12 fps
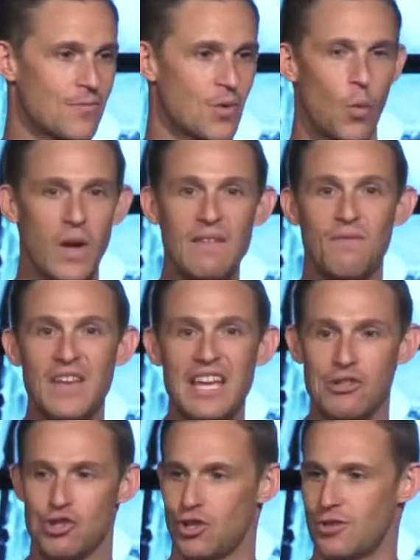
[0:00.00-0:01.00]
We
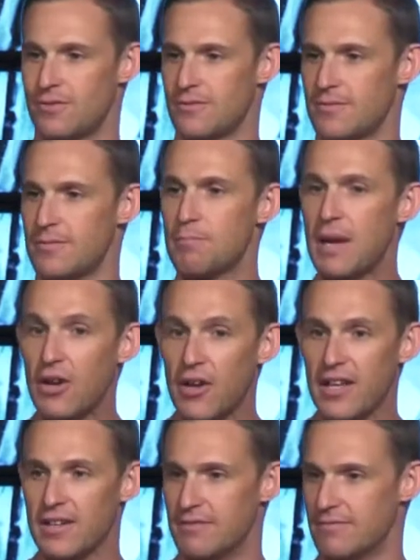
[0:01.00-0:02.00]
fish,
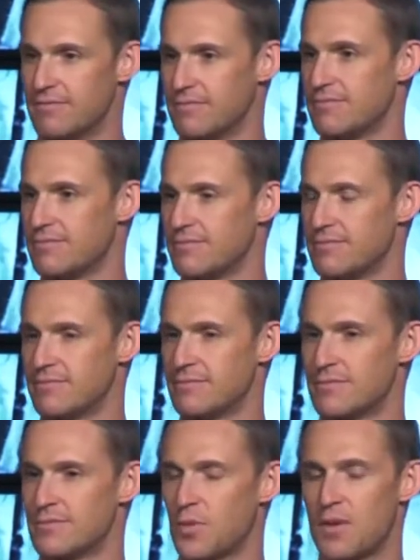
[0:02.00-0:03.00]
period.
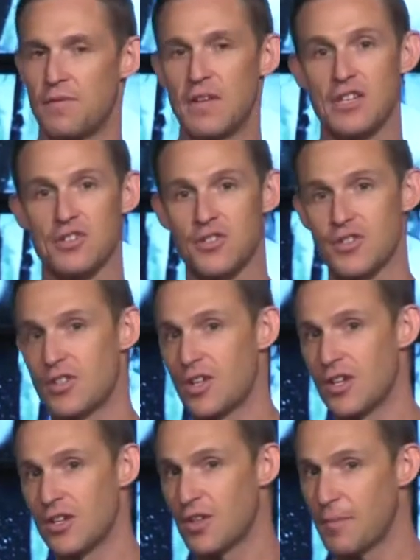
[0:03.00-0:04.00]
We fish,
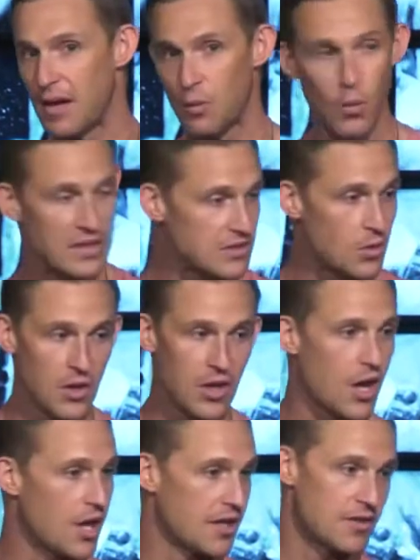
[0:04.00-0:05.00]
no matter what's going
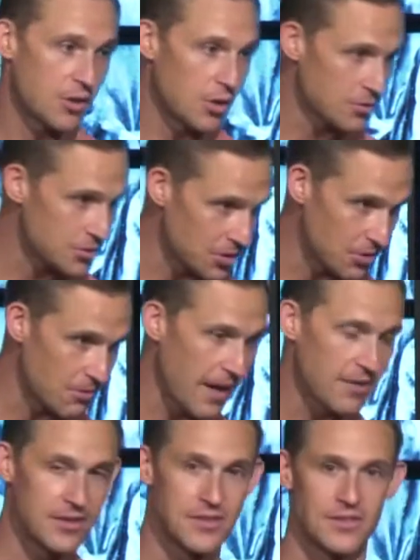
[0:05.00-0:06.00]
on in the culture
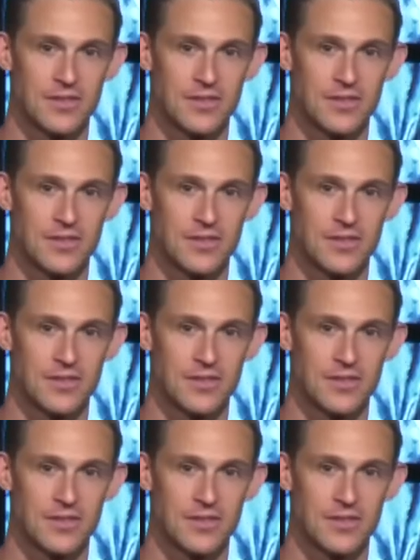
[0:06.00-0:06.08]
around us,